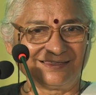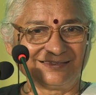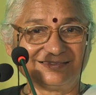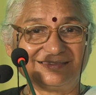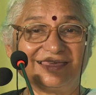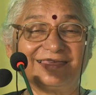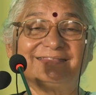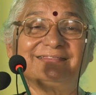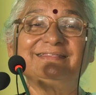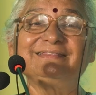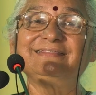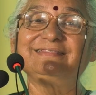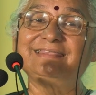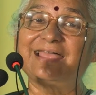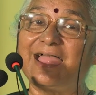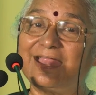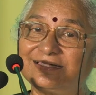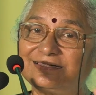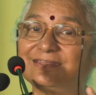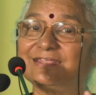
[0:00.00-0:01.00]
then
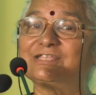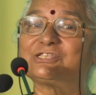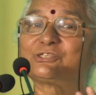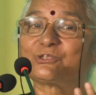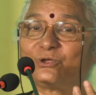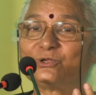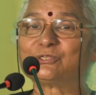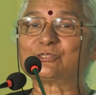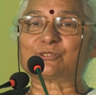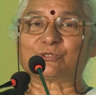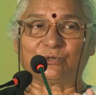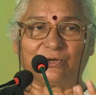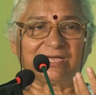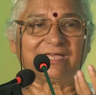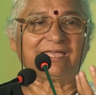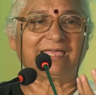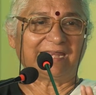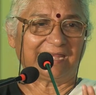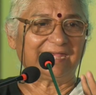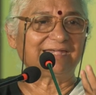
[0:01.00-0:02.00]
that is also a
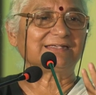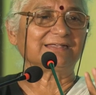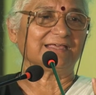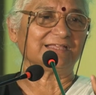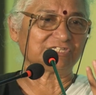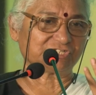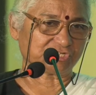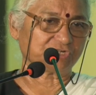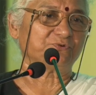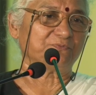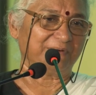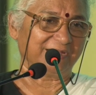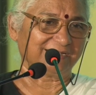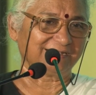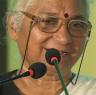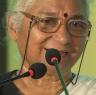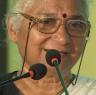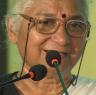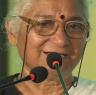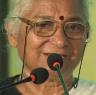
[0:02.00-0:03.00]
great
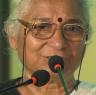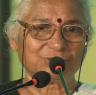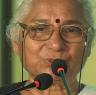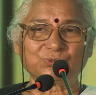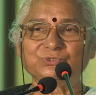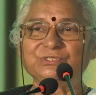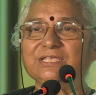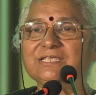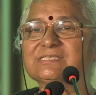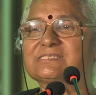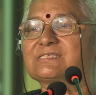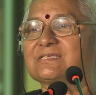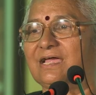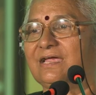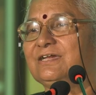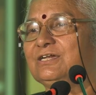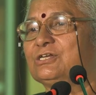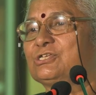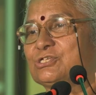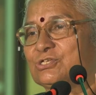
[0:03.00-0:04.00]
achievement through these
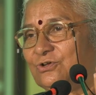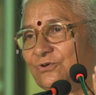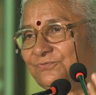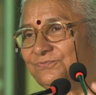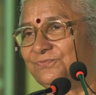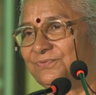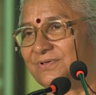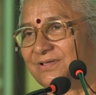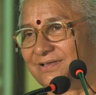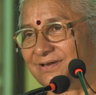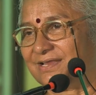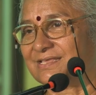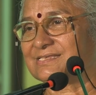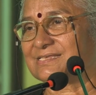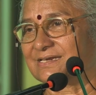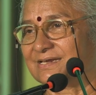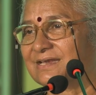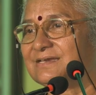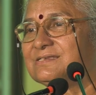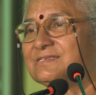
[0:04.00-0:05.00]
kinds of
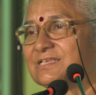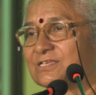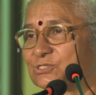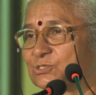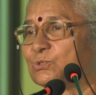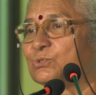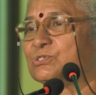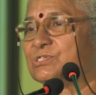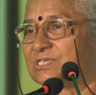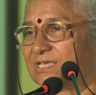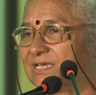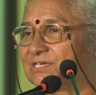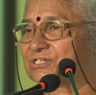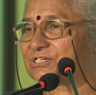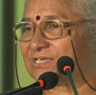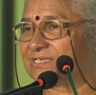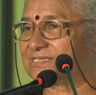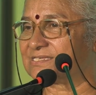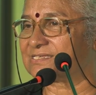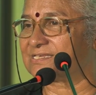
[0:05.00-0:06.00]
residents'
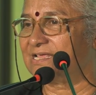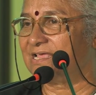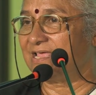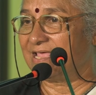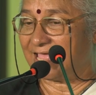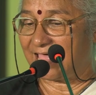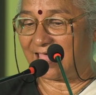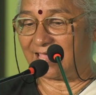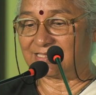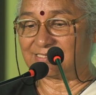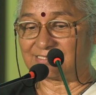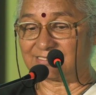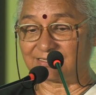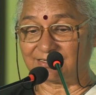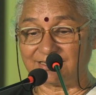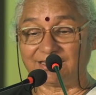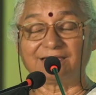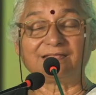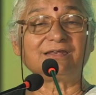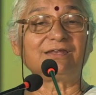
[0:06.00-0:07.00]
associations as the
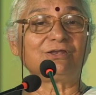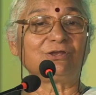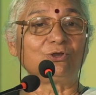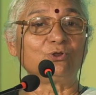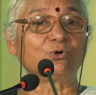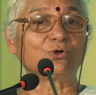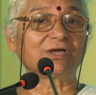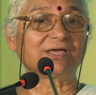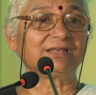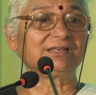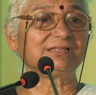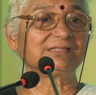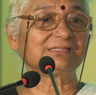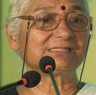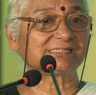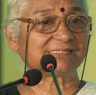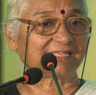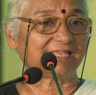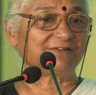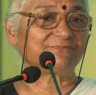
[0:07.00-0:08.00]
real local
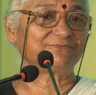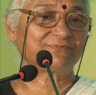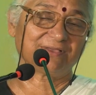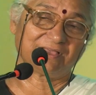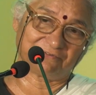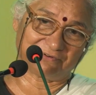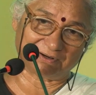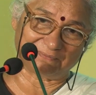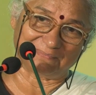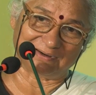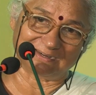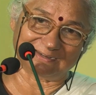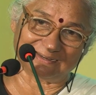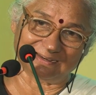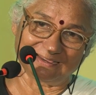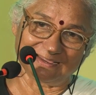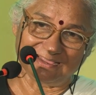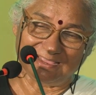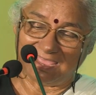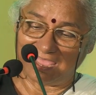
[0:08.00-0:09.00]
self-government.
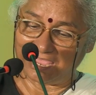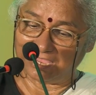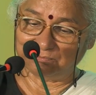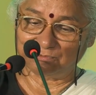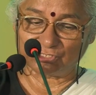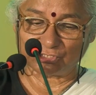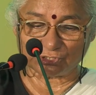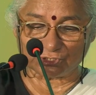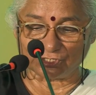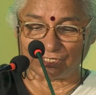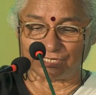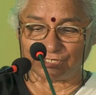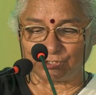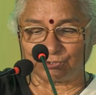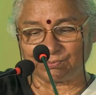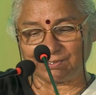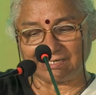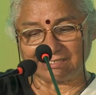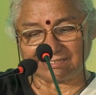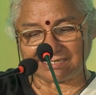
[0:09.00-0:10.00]
I'm sure
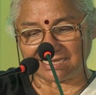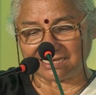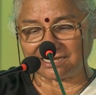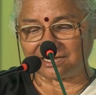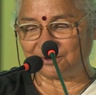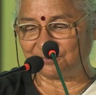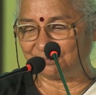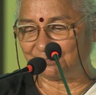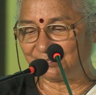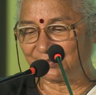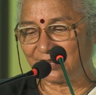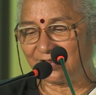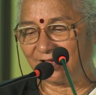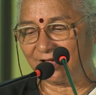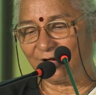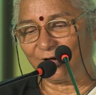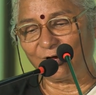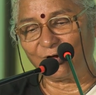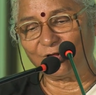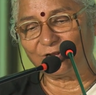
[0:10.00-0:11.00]
you will take up
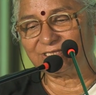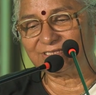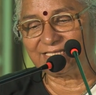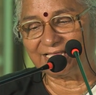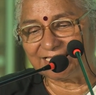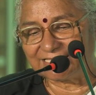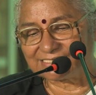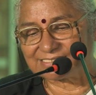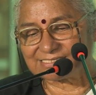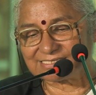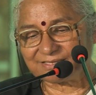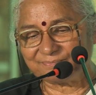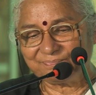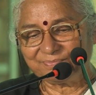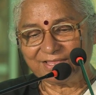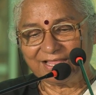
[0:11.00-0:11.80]
all these